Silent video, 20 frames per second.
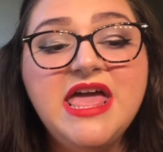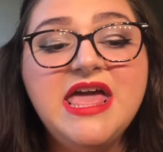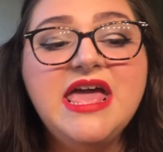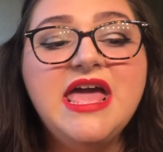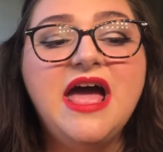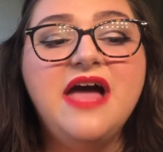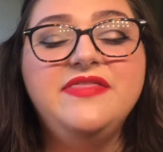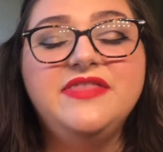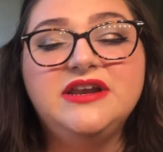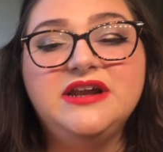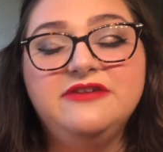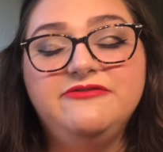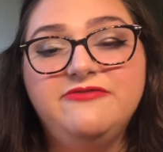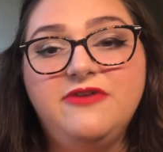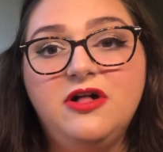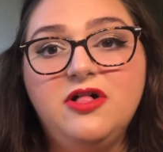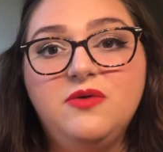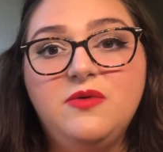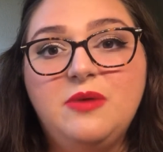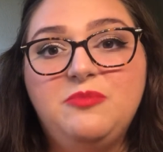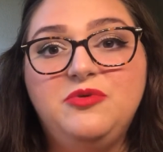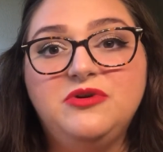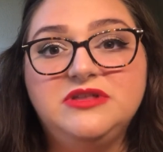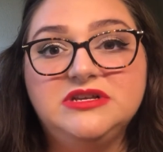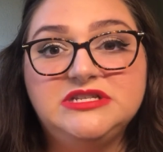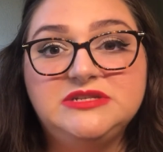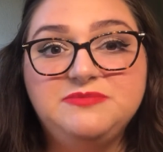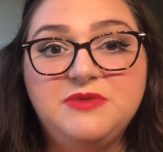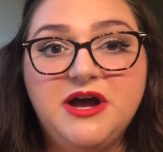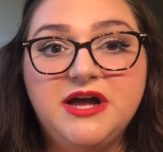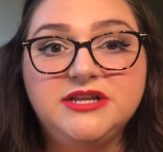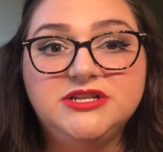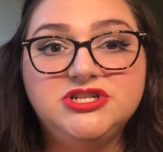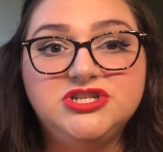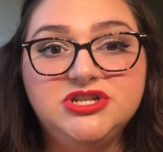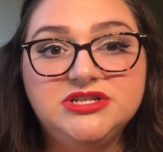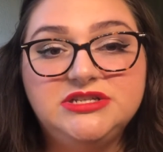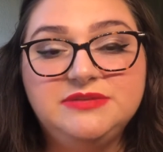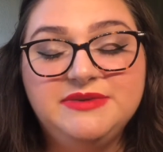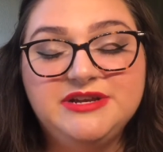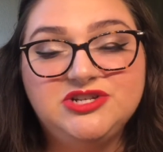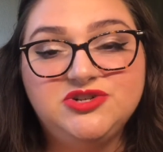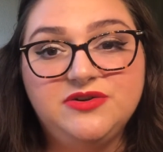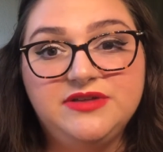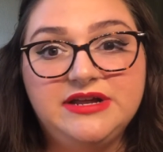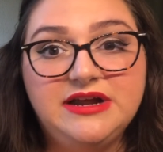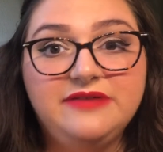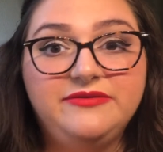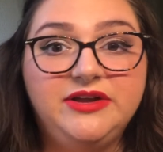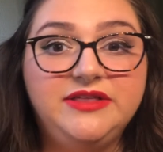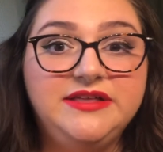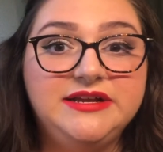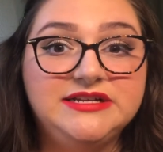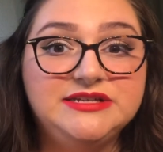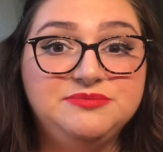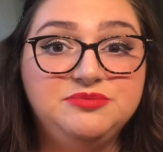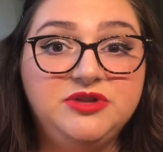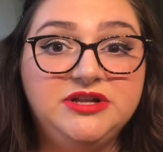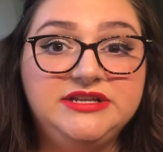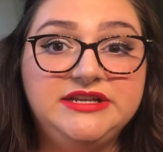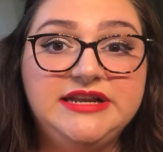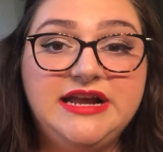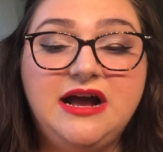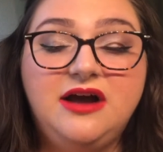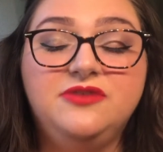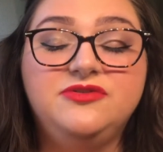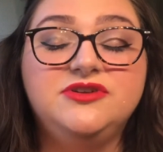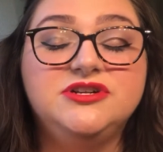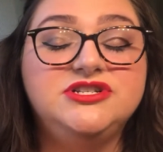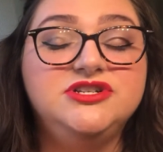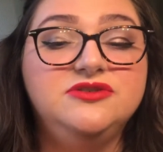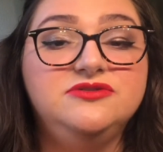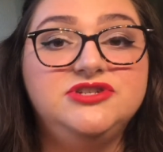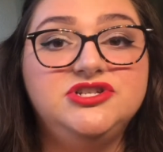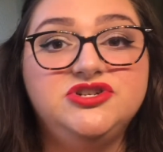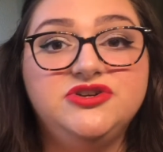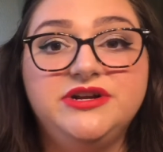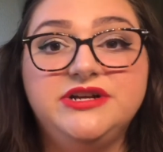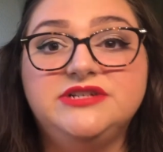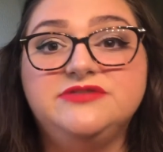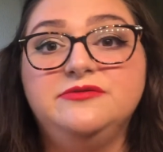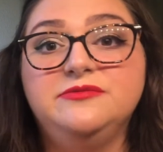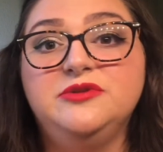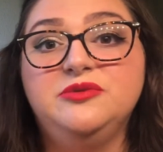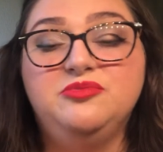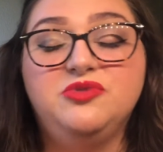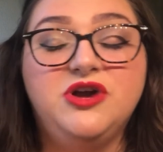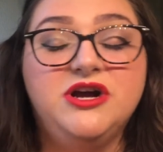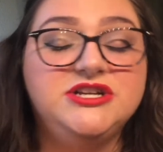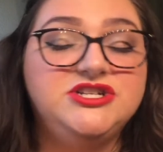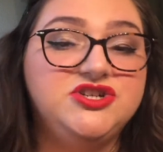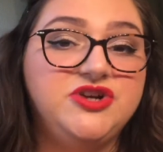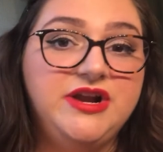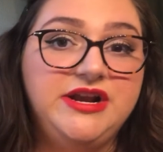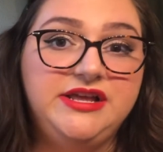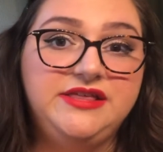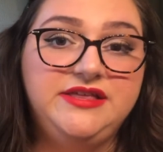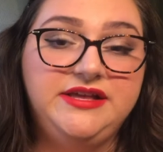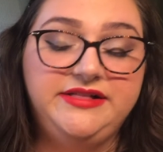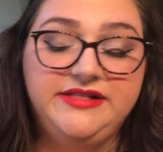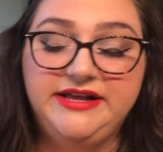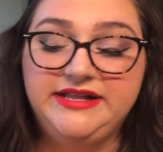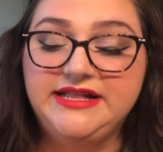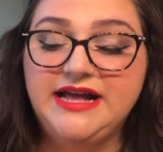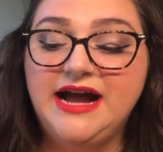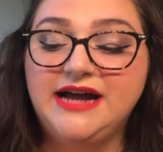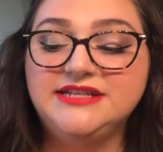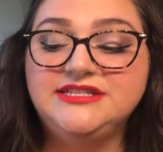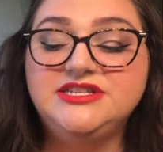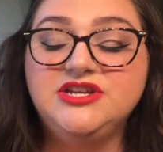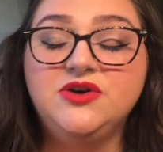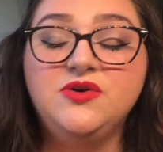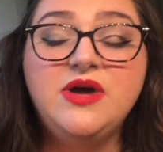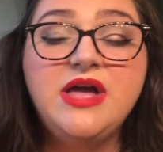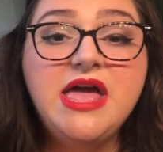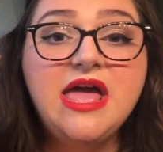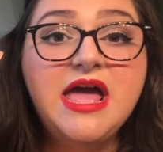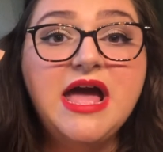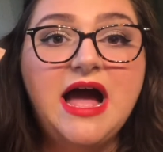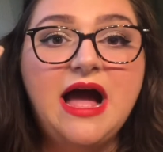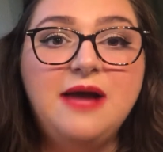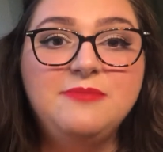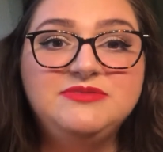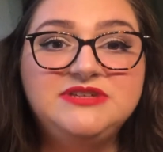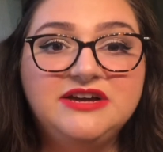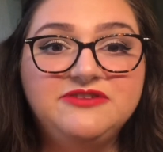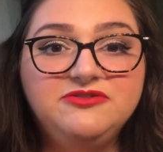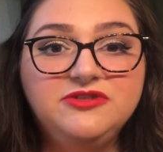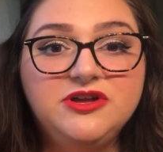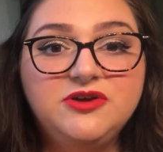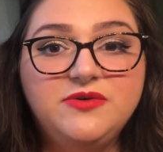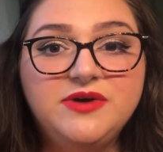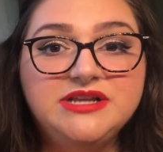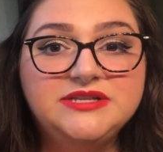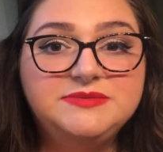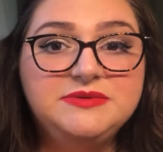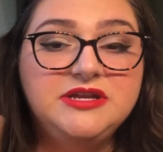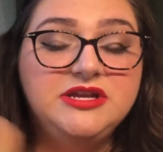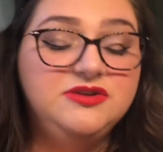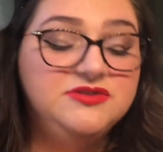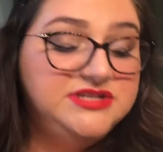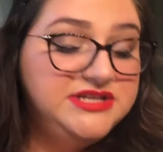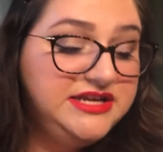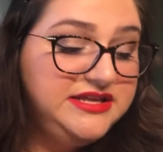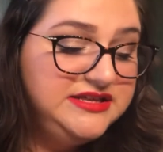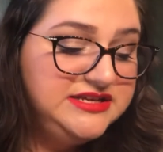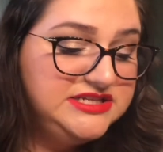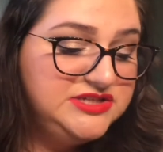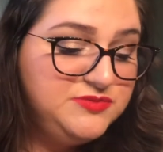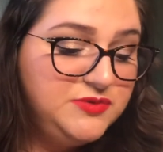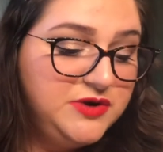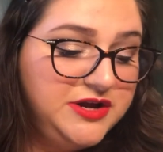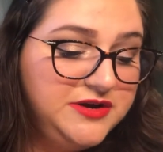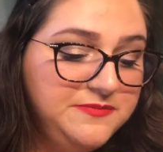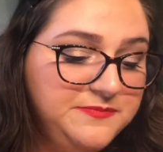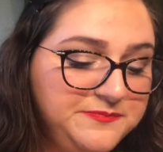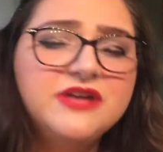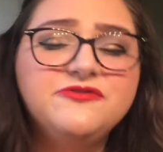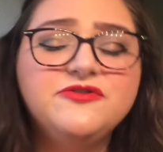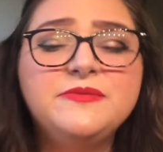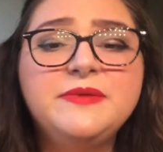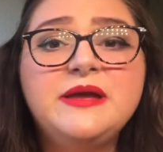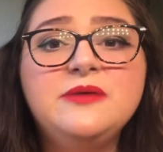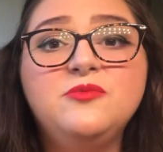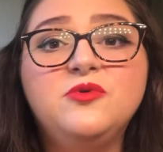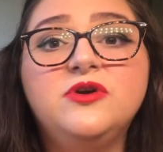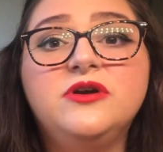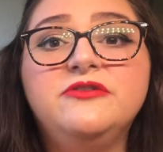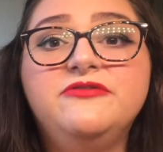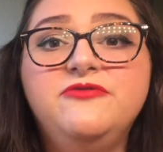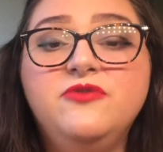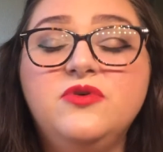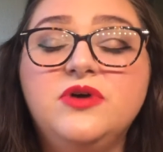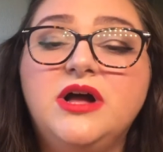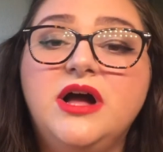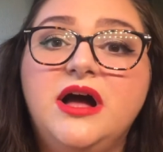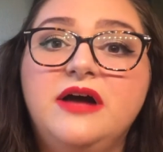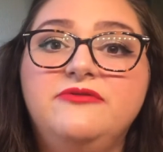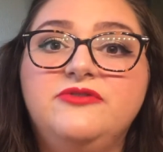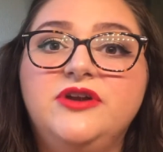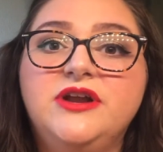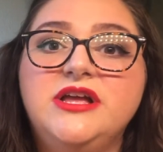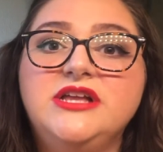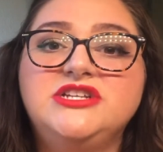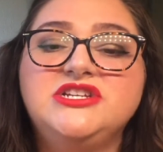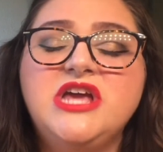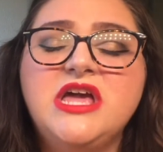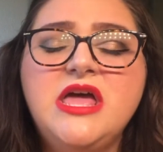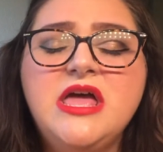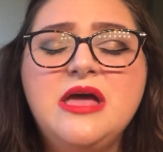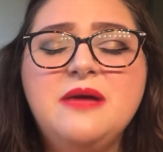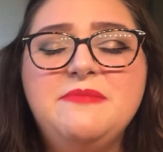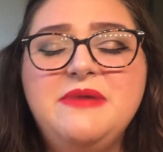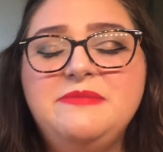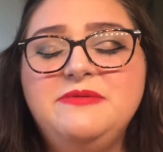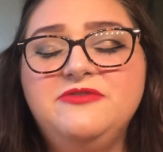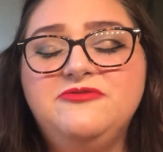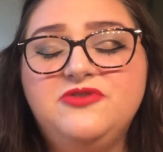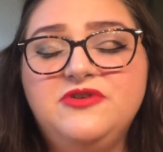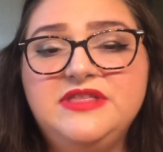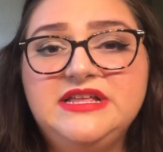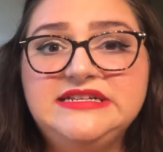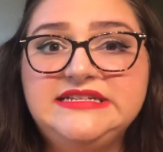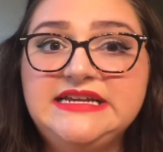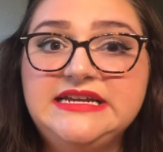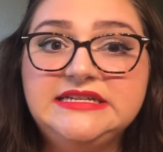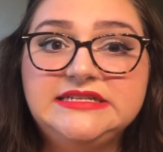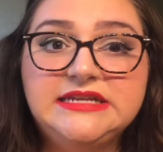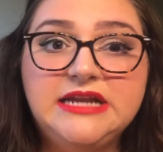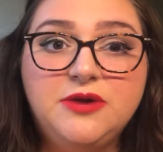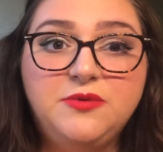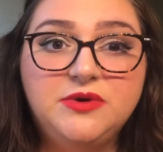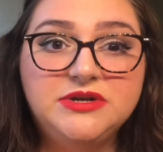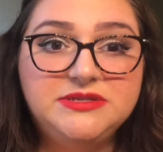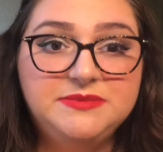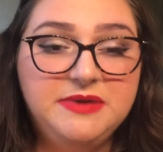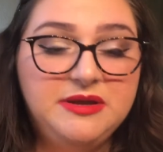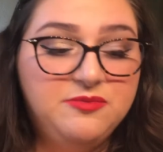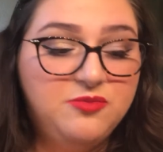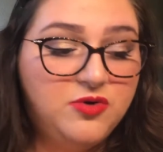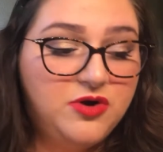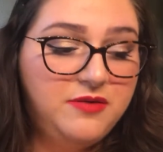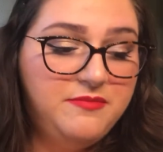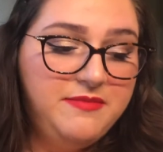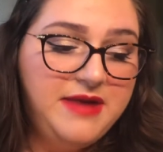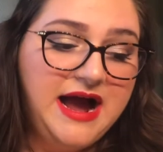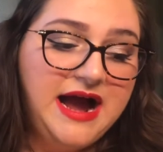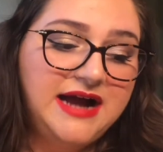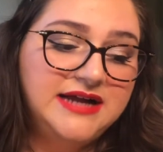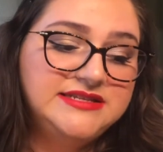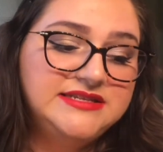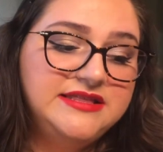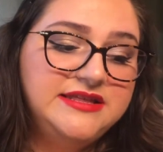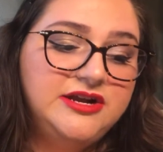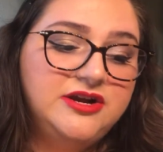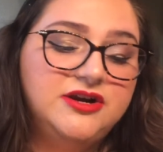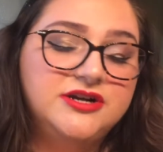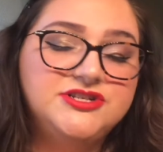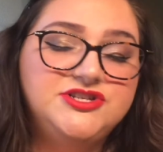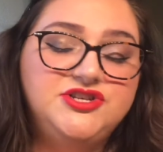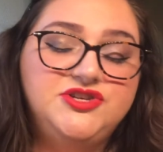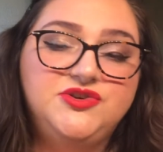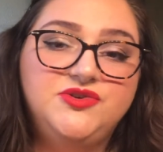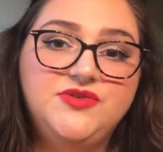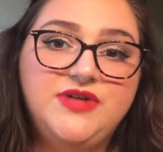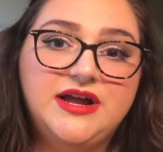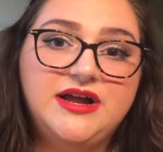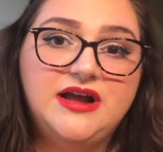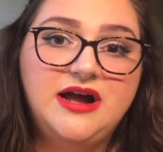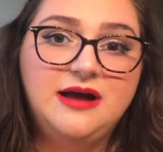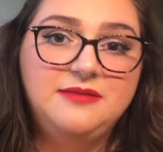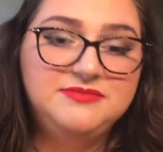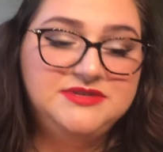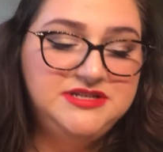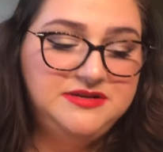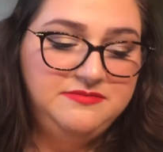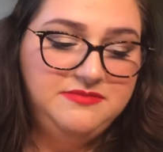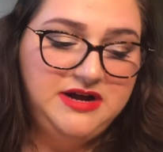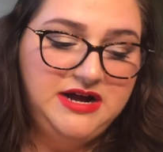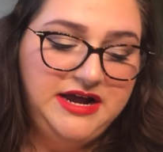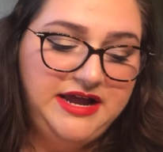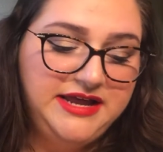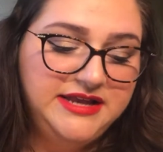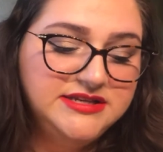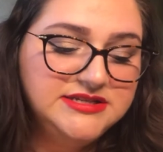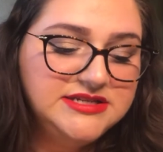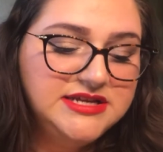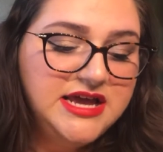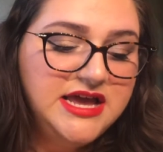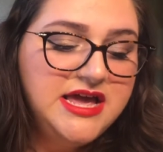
And then I follow up with a sponge just to make sure that everything is blended out. There's no streaks from the brush or anything like that. So I'm definitely going to be using this one. For my more full coverage, maybe for the days that I want to be more matte, there are two that come to mind.